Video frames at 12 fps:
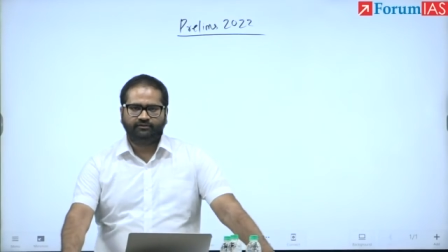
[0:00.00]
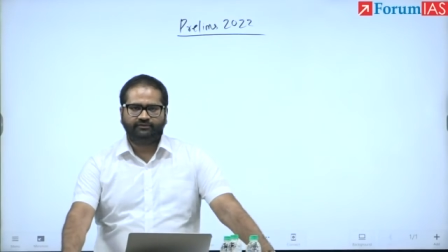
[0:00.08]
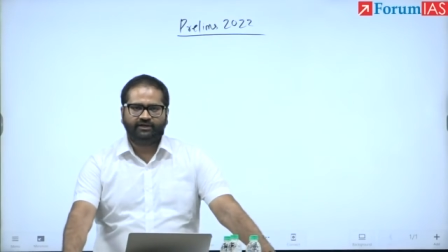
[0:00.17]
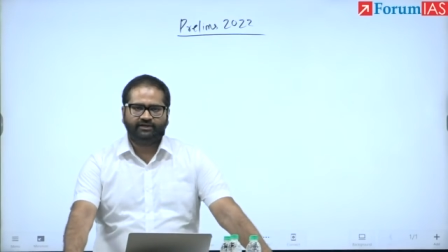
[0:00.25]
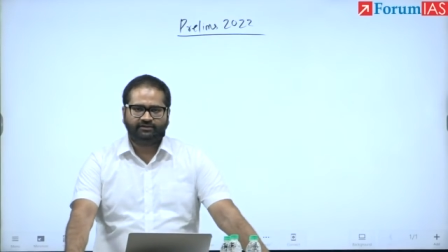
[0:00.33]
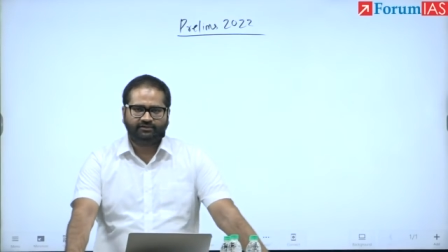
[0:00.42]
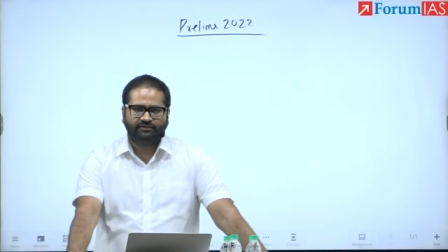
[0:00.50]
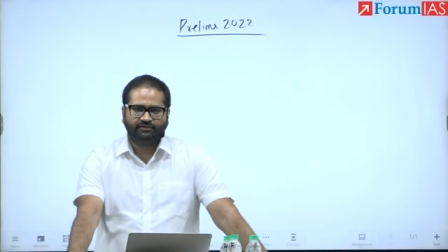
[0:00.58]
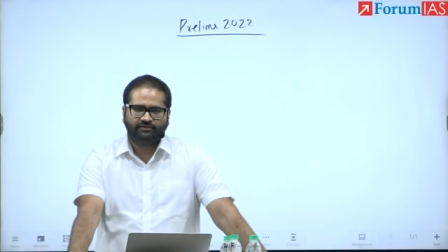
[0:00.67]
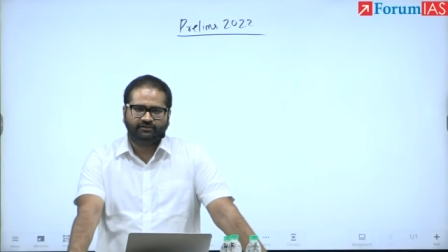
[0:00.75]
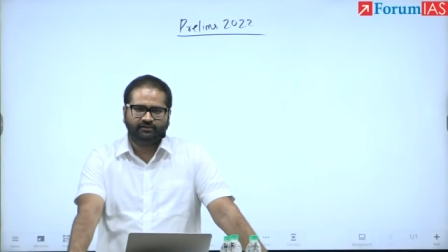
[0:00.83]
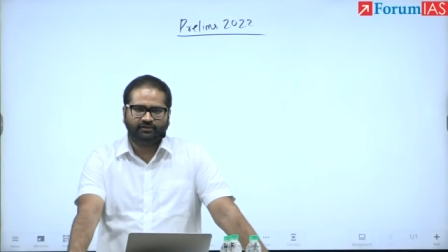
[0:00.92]
right.
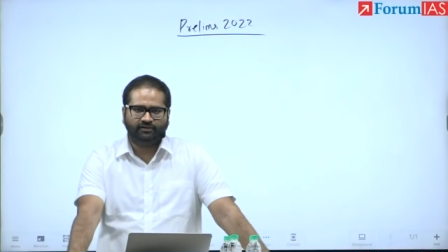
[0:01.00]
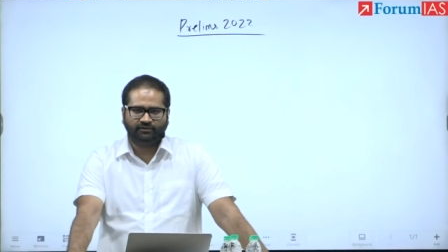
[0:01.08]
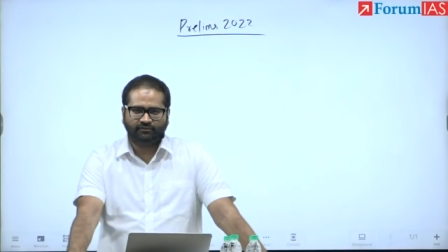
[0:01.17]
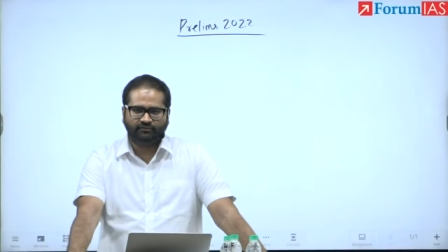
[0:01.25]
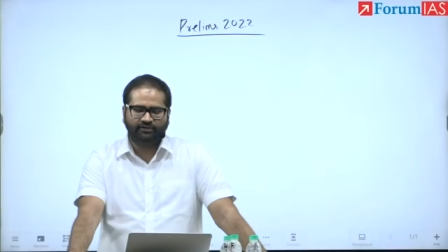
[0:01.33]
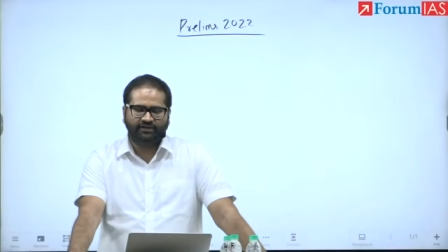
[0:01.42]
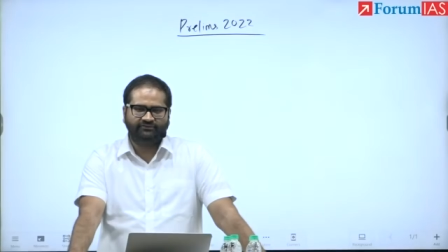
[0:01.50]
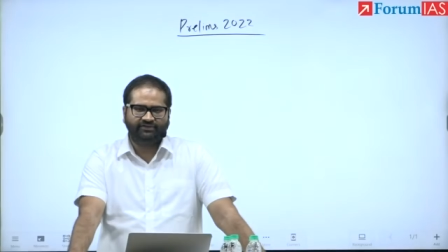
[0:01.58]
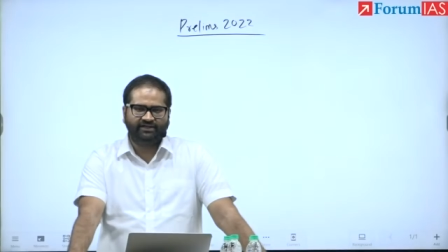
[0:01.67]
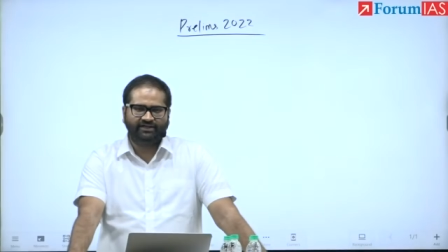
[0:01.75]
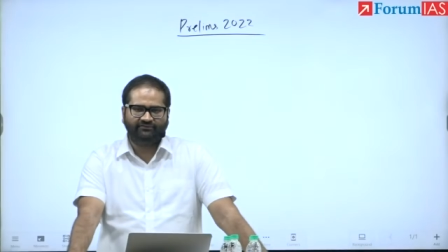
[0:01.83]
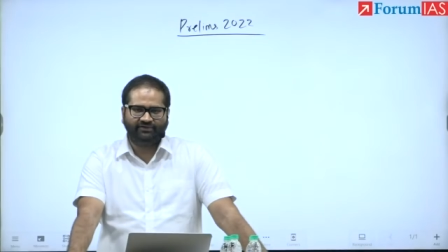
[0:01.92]
Uh, good
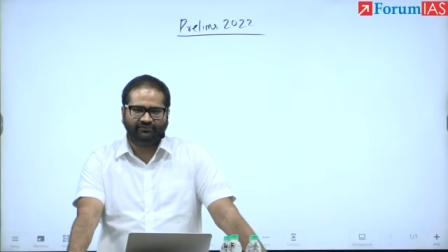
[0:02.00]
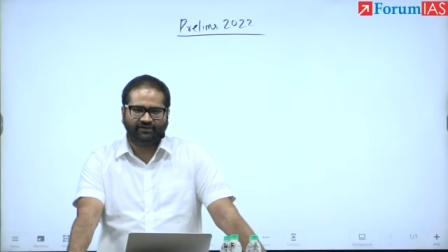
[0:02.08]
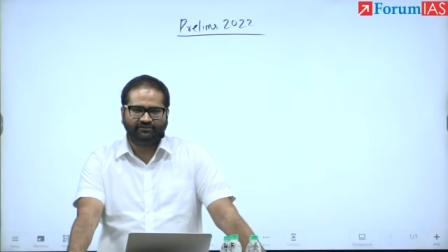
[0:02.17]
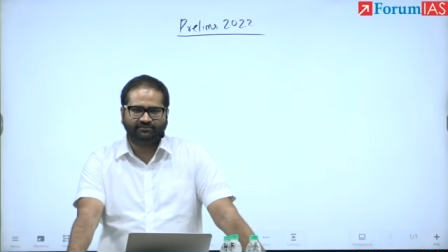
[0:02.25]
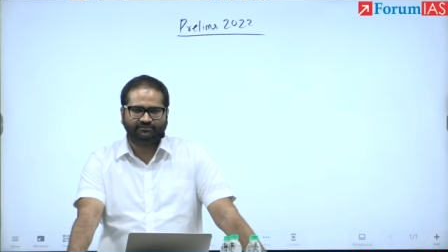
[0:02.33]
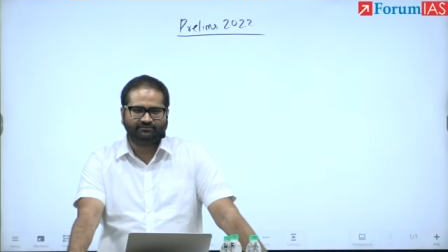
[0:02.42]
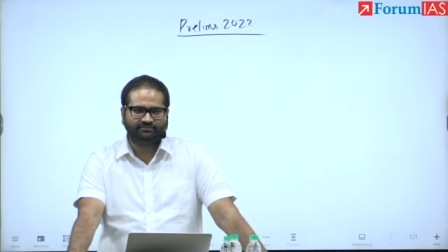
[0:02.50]
evening, everyone.